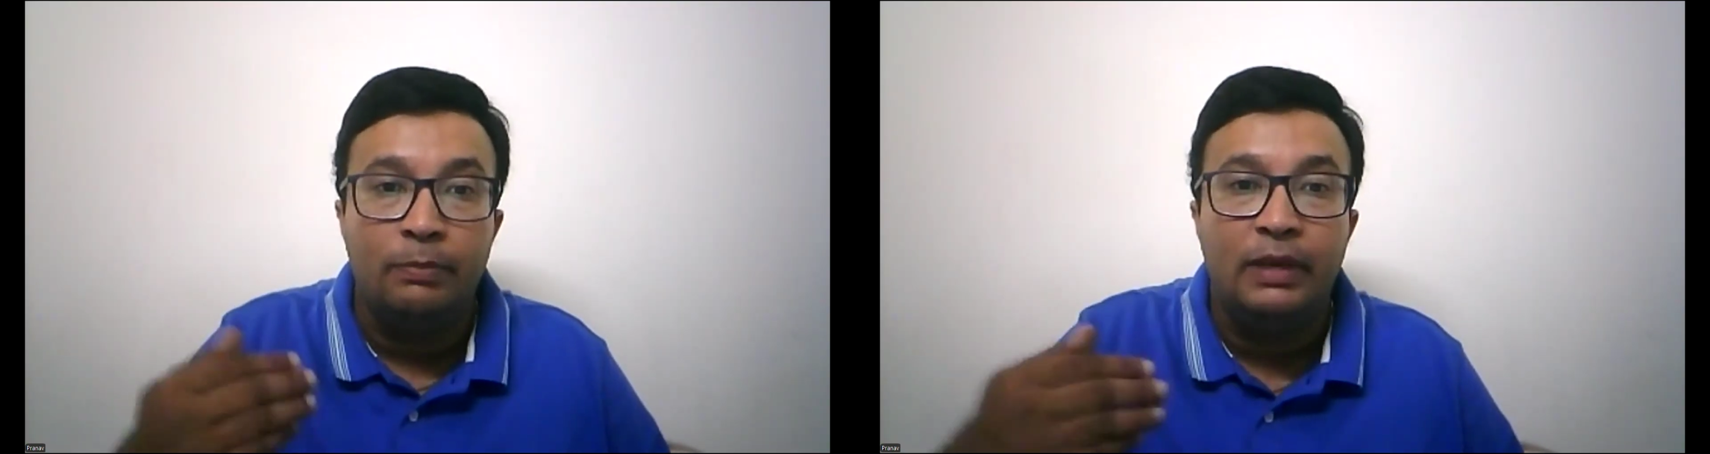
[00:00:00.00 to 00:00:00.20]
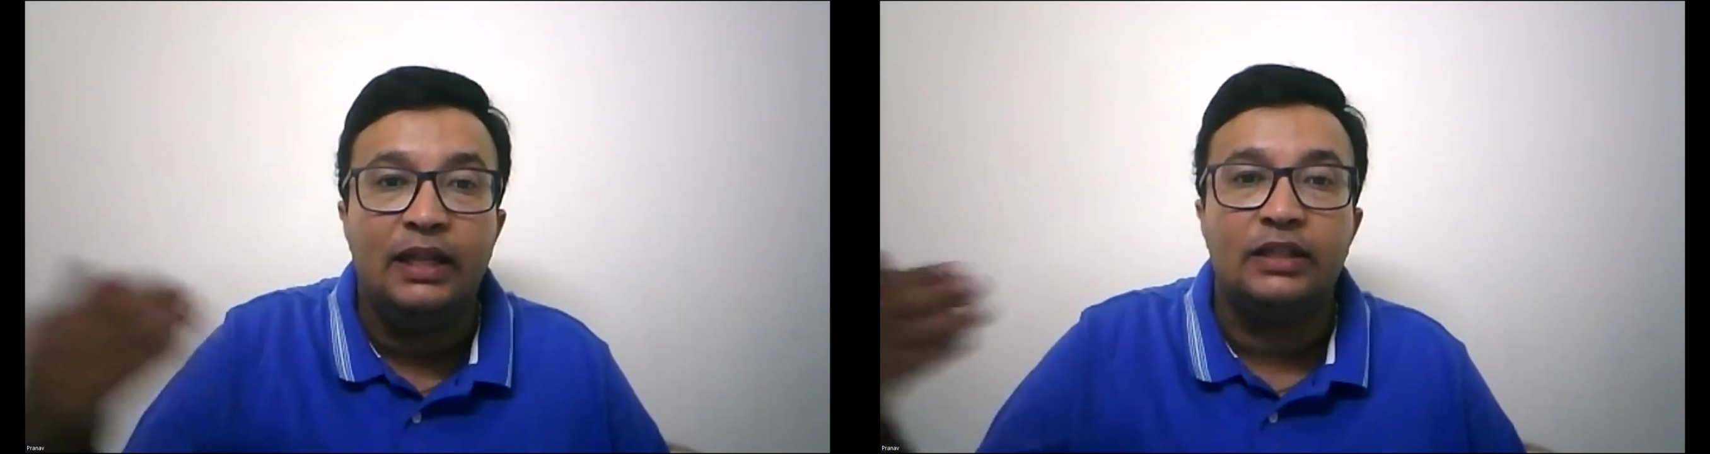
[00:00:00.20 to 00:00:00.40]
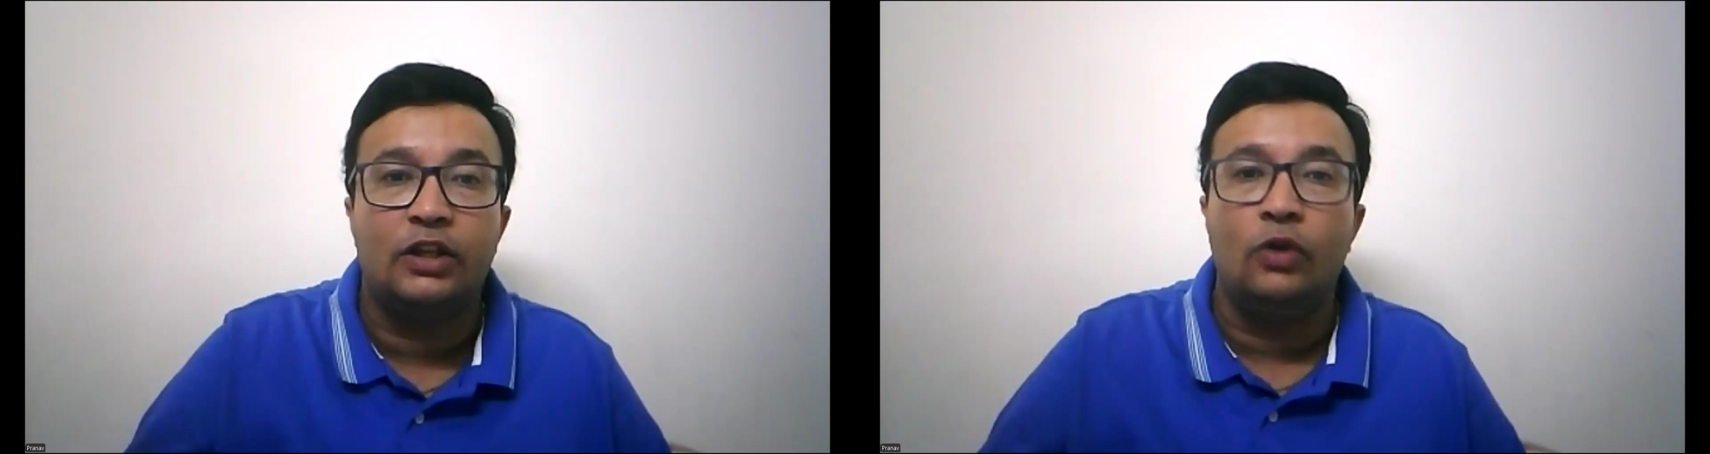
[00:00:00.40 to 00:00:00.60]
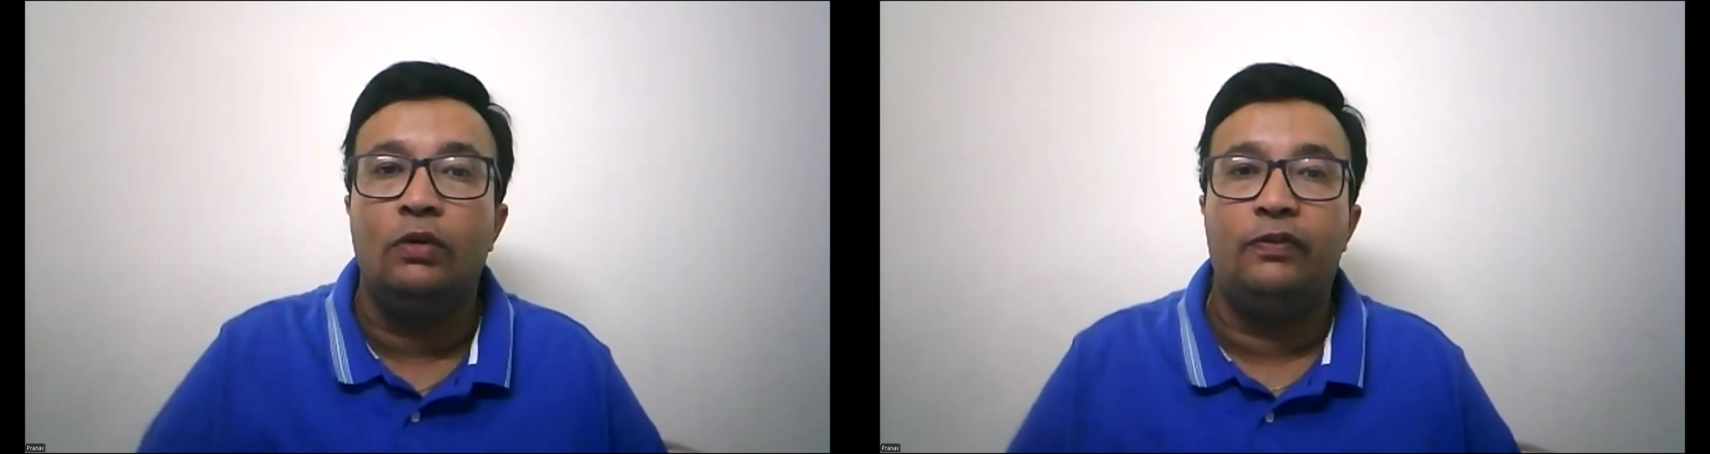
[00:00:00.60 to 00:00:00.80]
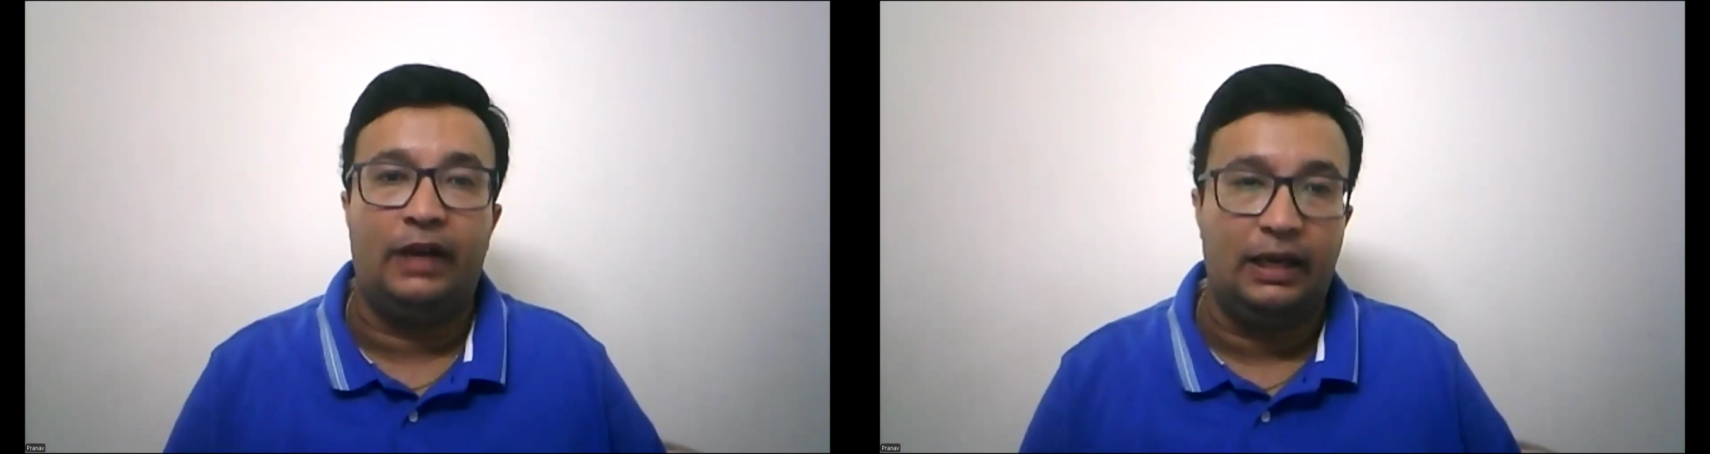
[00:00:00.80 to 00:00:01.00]

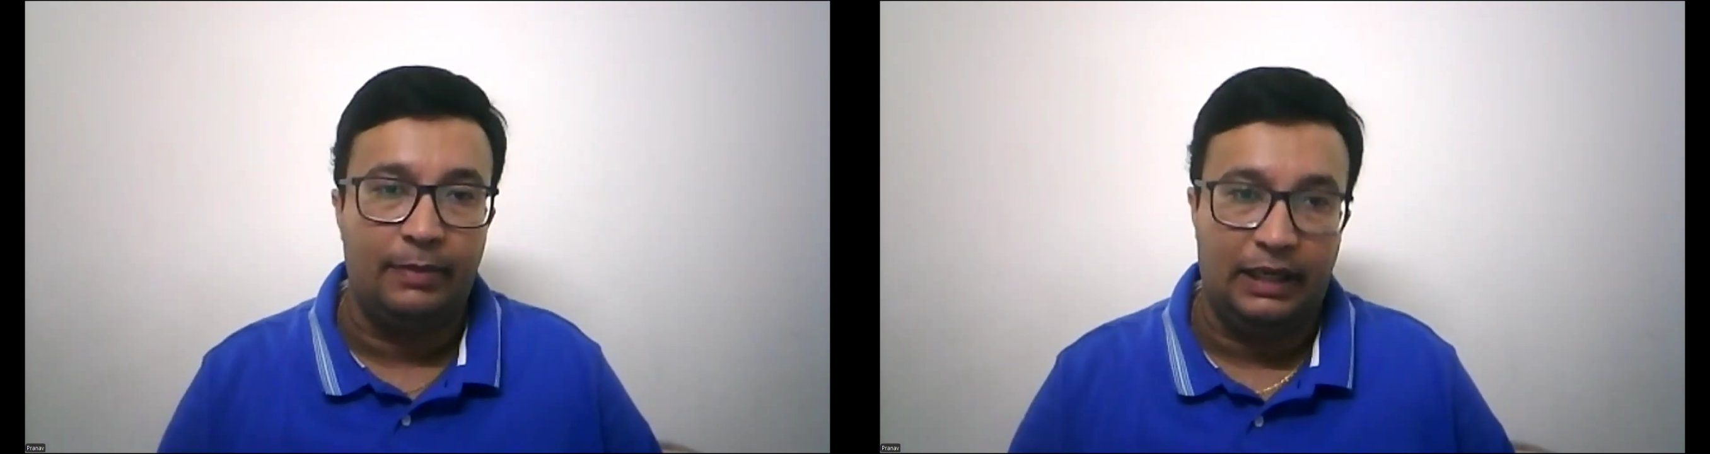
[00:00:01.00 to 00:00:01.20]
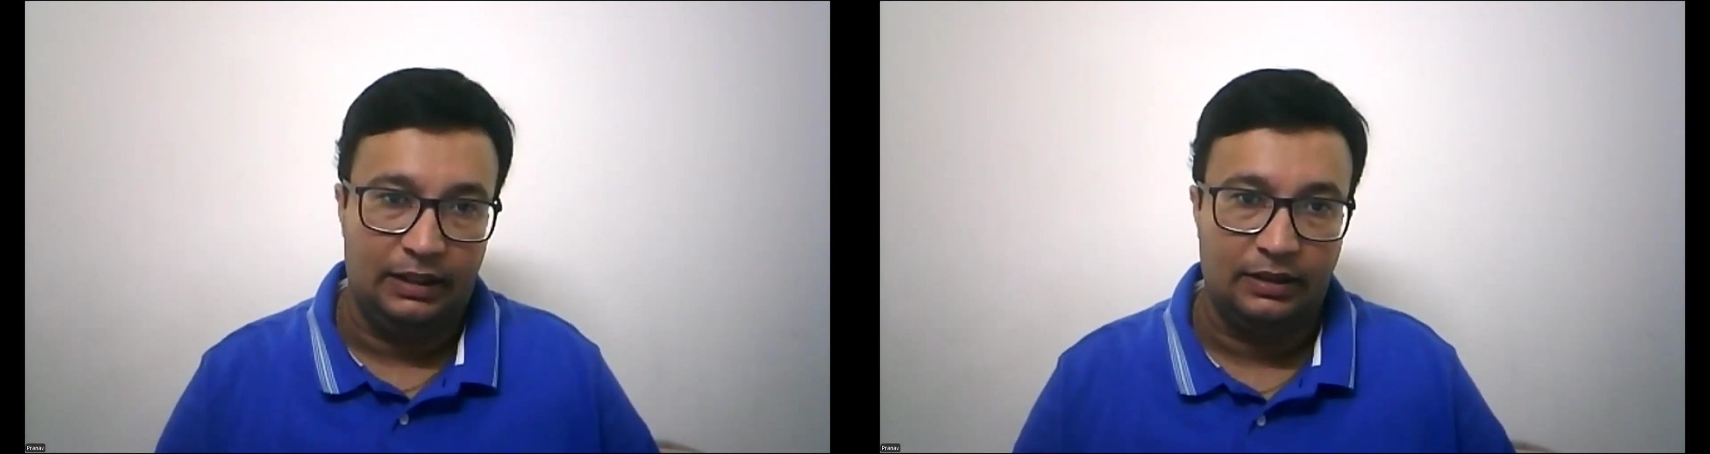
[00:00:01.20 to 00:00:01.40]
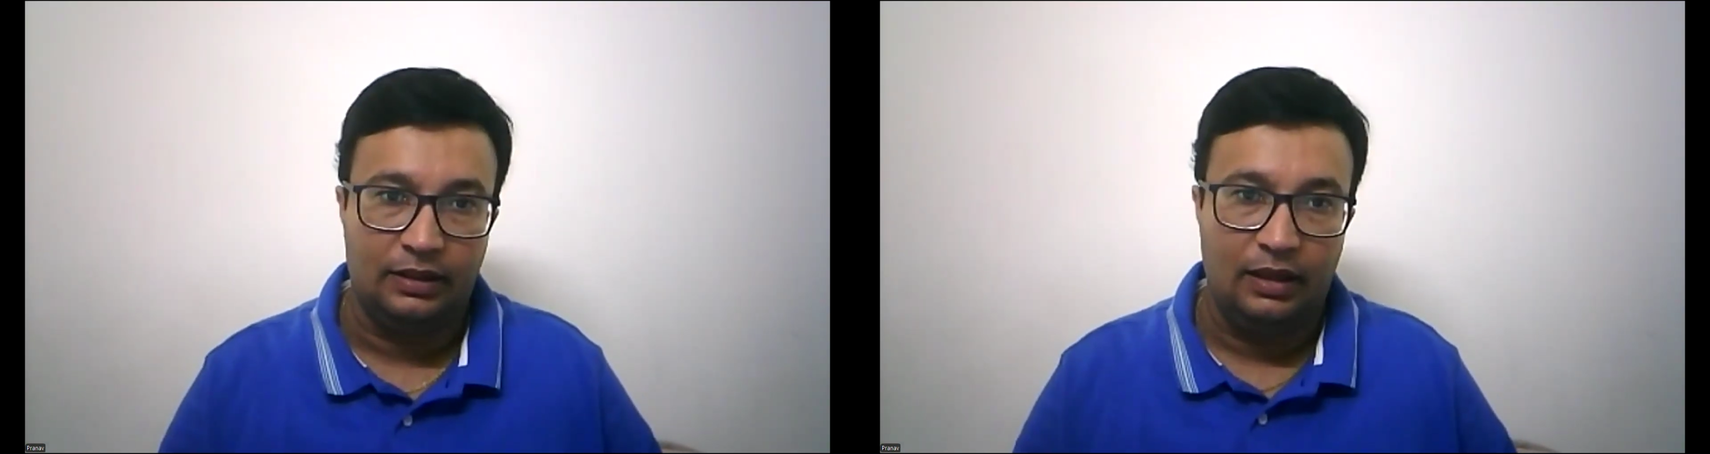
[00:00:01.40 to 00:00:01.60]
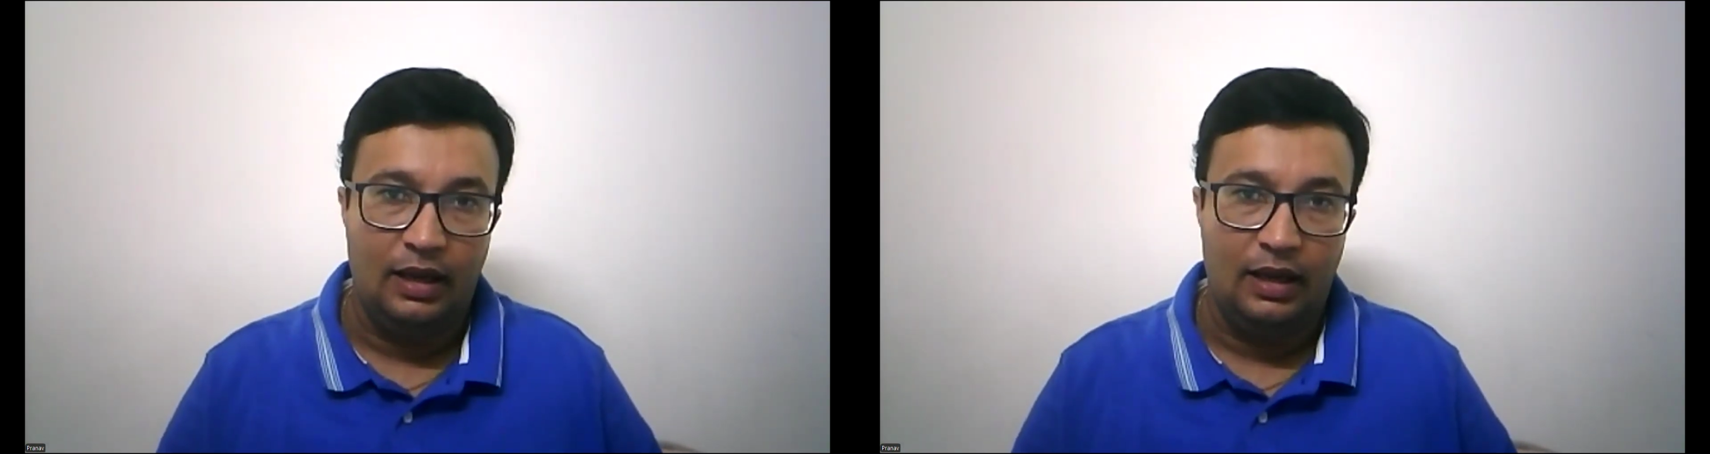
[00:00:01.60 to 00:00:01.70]
minuscule fragments.